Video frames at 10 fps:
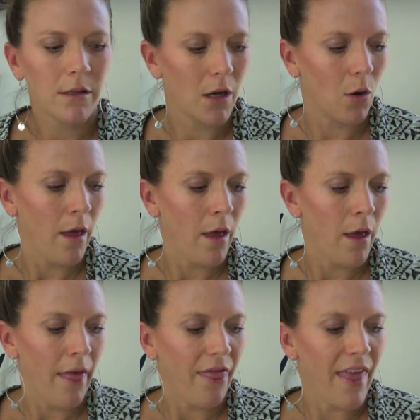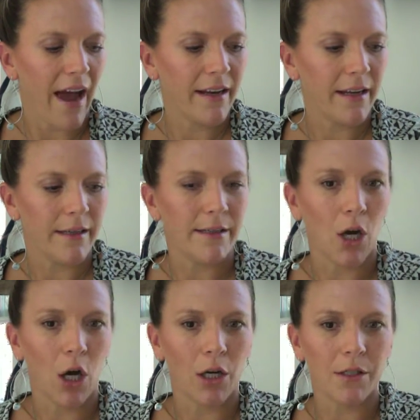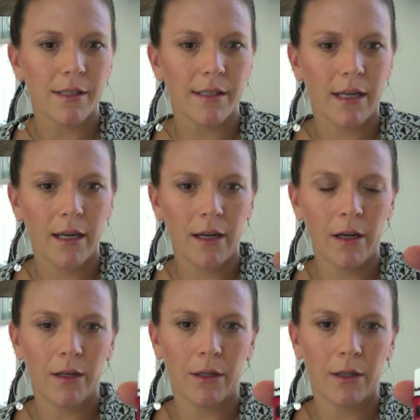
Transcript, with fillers: So that is RC